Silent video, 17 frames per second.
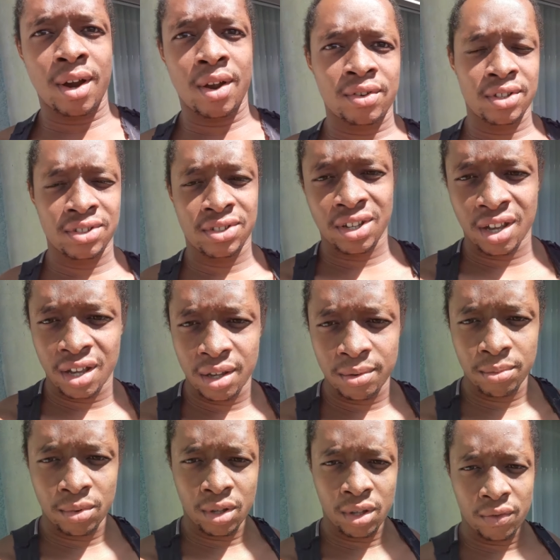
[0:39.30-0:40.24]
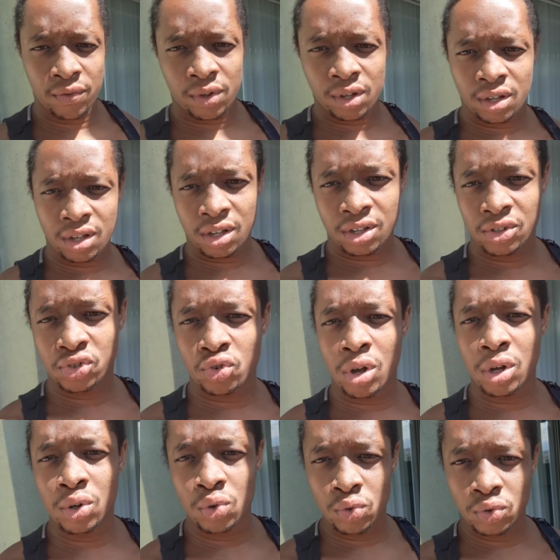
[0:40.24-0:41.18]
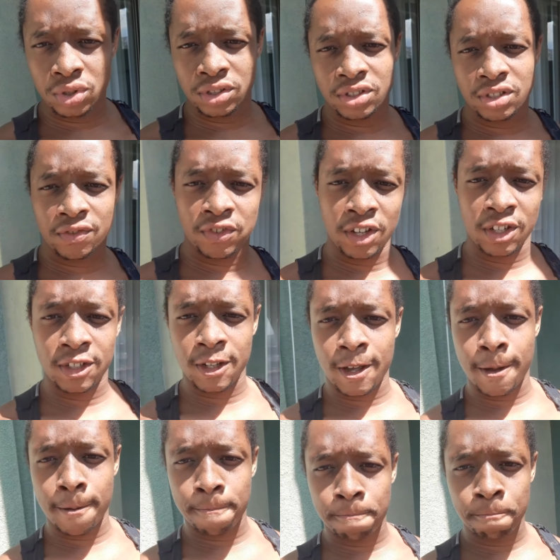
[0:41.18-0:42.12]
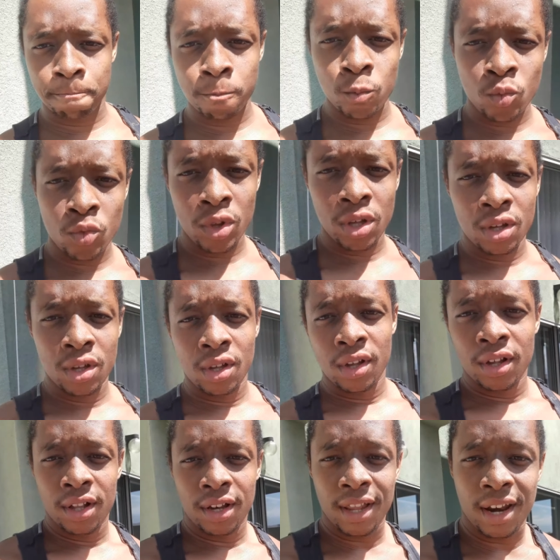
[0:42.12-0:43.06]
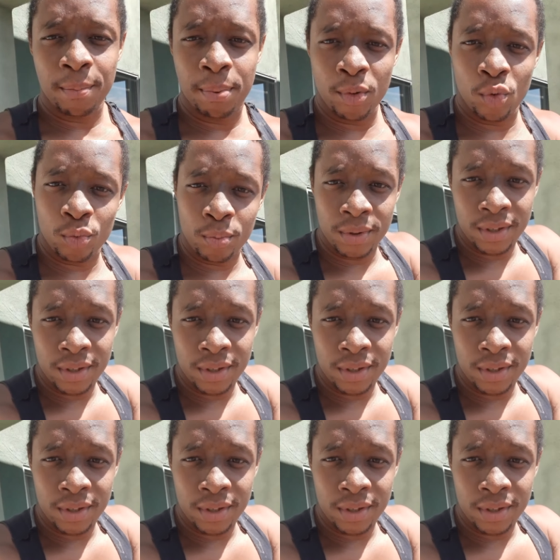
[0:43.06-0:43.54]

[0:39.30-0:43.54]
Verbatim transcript: around this time of uh, struggles and stuff like that. A lot of people have